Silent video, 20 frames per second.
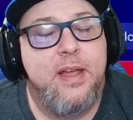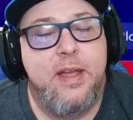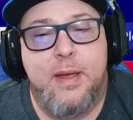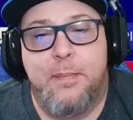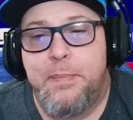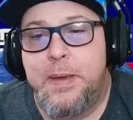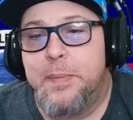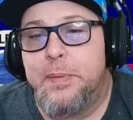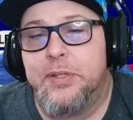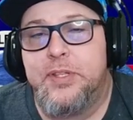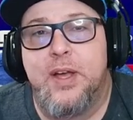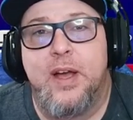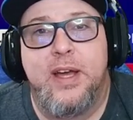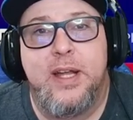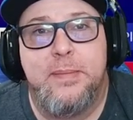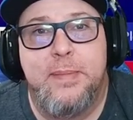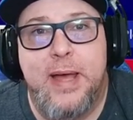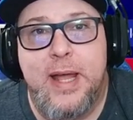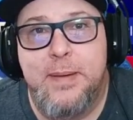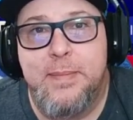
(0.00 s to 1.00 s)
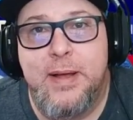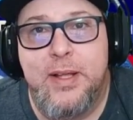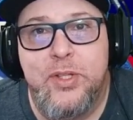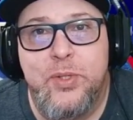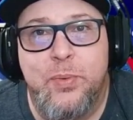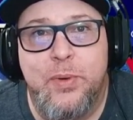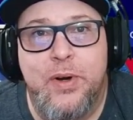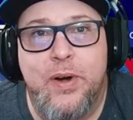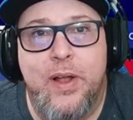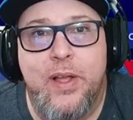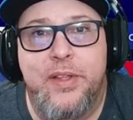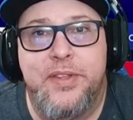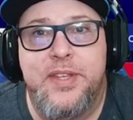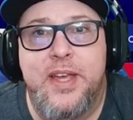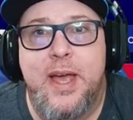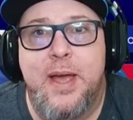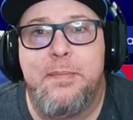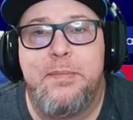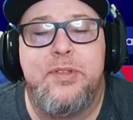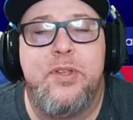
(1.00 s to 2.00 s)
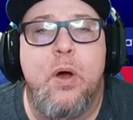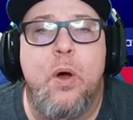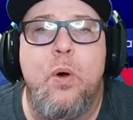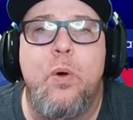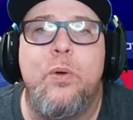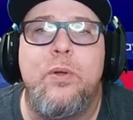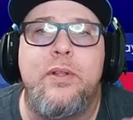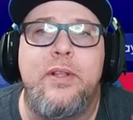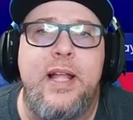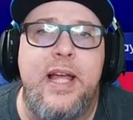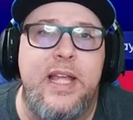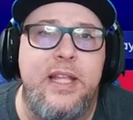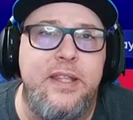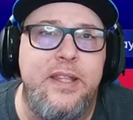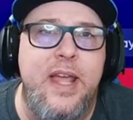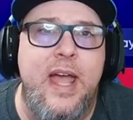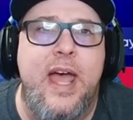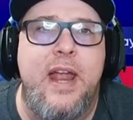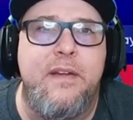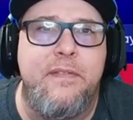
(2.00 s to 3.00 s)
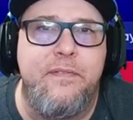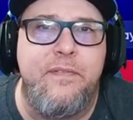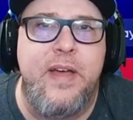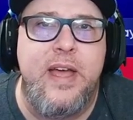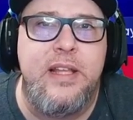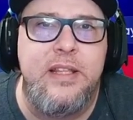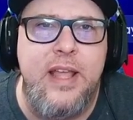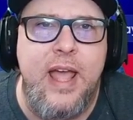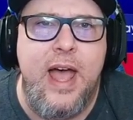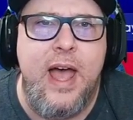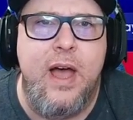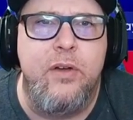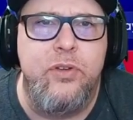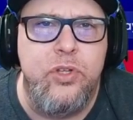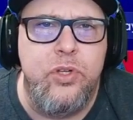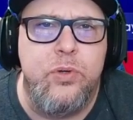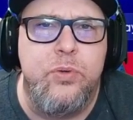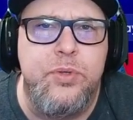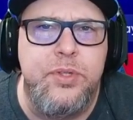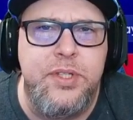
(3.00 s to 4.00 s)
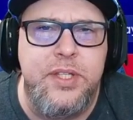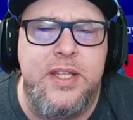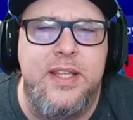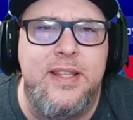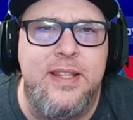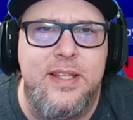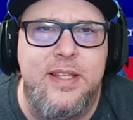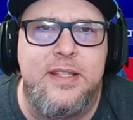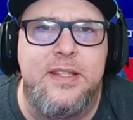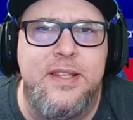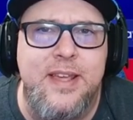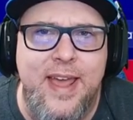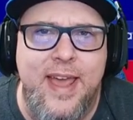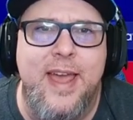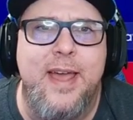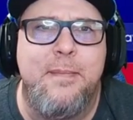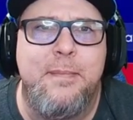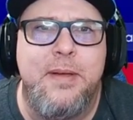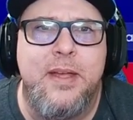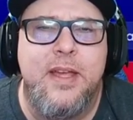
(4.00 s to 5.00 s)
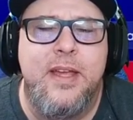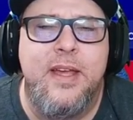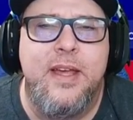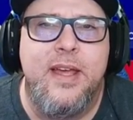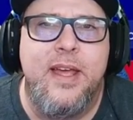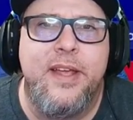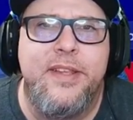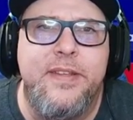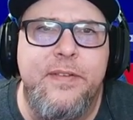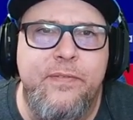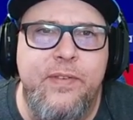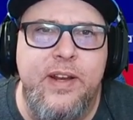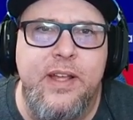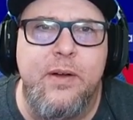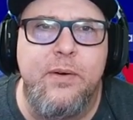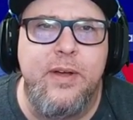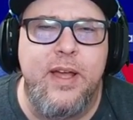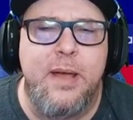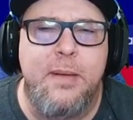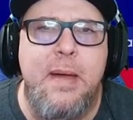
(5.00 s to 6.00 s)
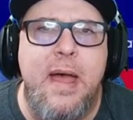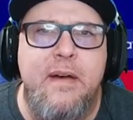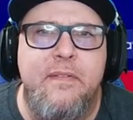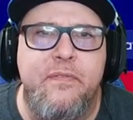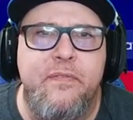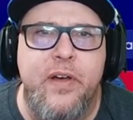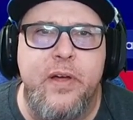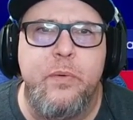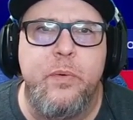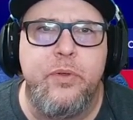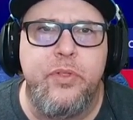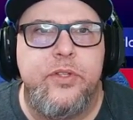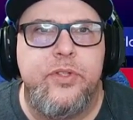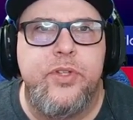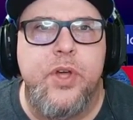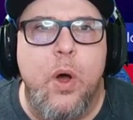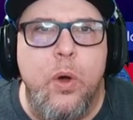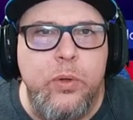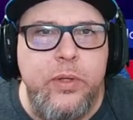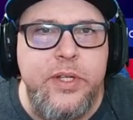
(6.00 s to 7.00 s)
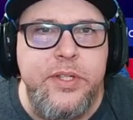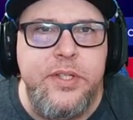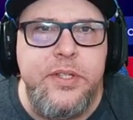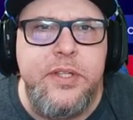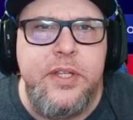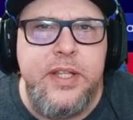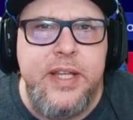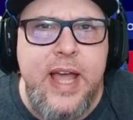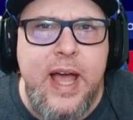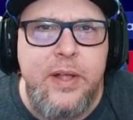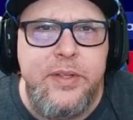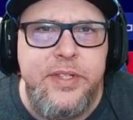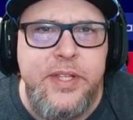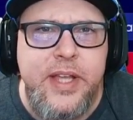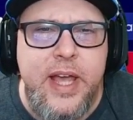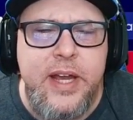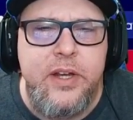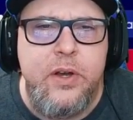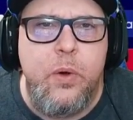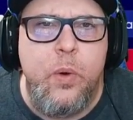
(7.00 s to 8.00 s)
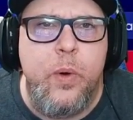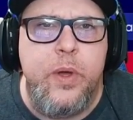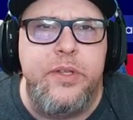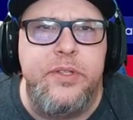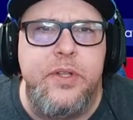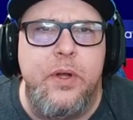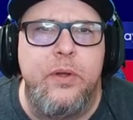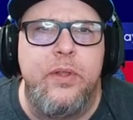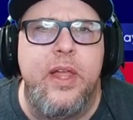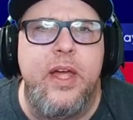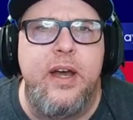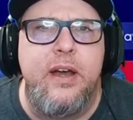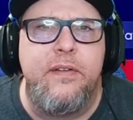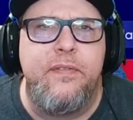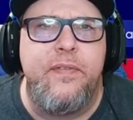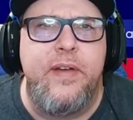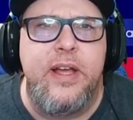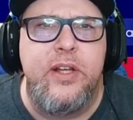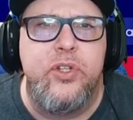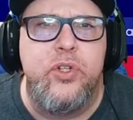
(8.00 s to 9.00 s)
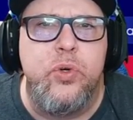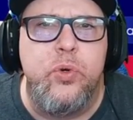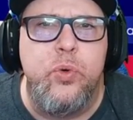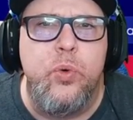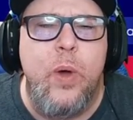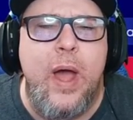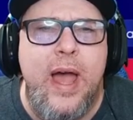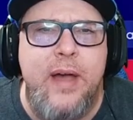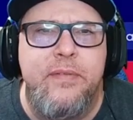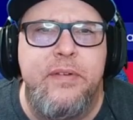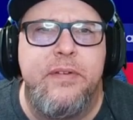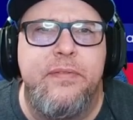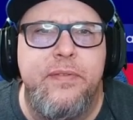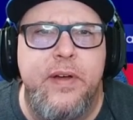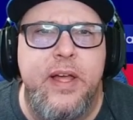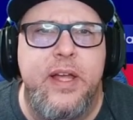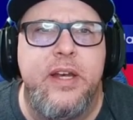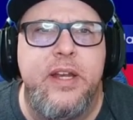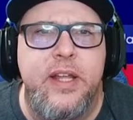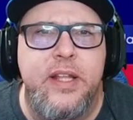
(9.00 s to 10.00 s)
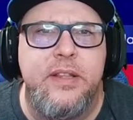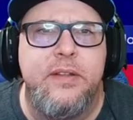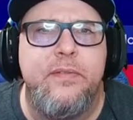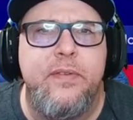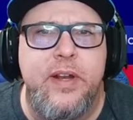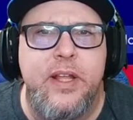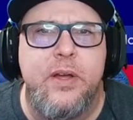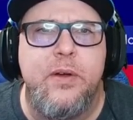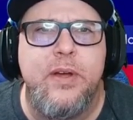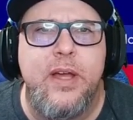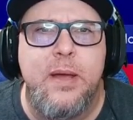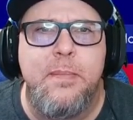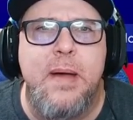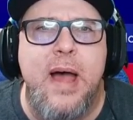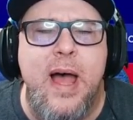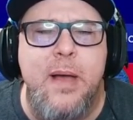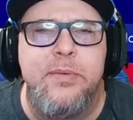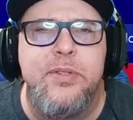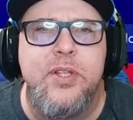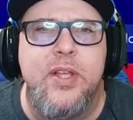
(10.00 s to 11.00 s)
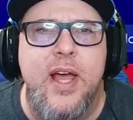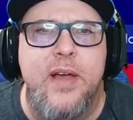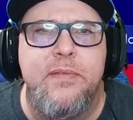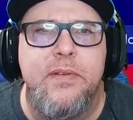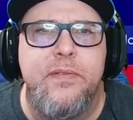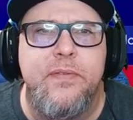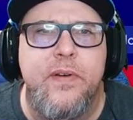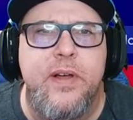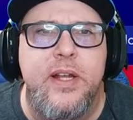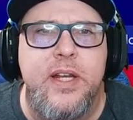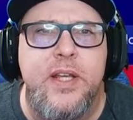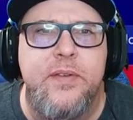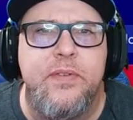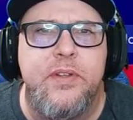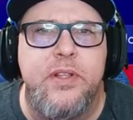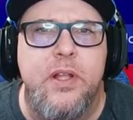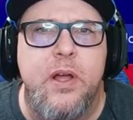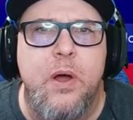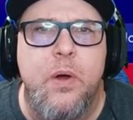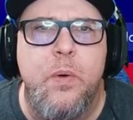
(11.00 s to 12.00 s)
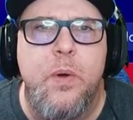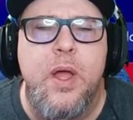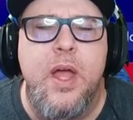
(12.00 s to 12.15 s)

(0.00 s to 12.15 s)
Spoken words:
people talking about them on Twitter all the time. Don't let that affect how you see this game. It's a video game. Have fun with it. Don't listen to the outside noise. Don't let it affect you having fun in the video game. I'm still having fun even though